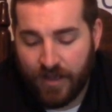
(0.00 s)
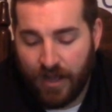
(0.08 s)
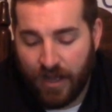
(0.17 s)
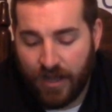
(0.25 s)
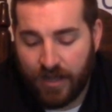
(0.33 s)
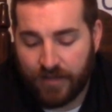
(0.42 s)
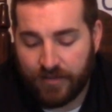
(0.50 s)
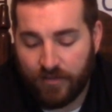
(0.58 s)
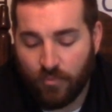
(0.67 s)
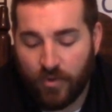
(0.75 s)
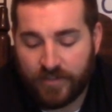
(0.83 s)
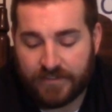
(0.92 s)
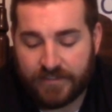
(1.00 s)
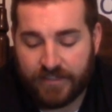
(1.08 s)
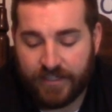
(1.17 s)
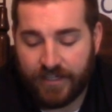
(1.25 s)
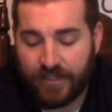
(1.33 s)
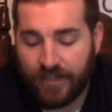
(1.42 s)
Uh, the one
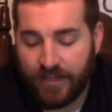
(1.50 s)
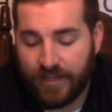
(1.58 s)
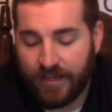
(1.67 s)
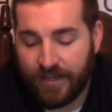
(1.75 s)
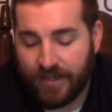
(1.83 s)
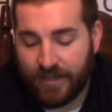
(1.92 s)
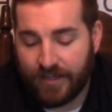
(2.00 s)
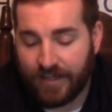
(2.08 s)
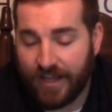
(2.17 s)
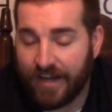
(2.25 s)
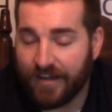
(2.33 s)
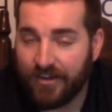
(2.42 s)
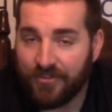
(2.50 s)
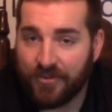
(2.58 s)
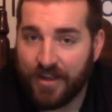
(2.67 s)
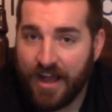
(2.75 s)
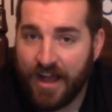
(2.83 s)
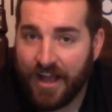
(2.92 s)
seed, again another
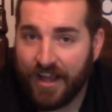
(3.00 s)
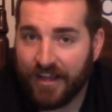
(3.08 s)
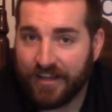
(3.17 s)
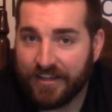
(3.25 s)
guy.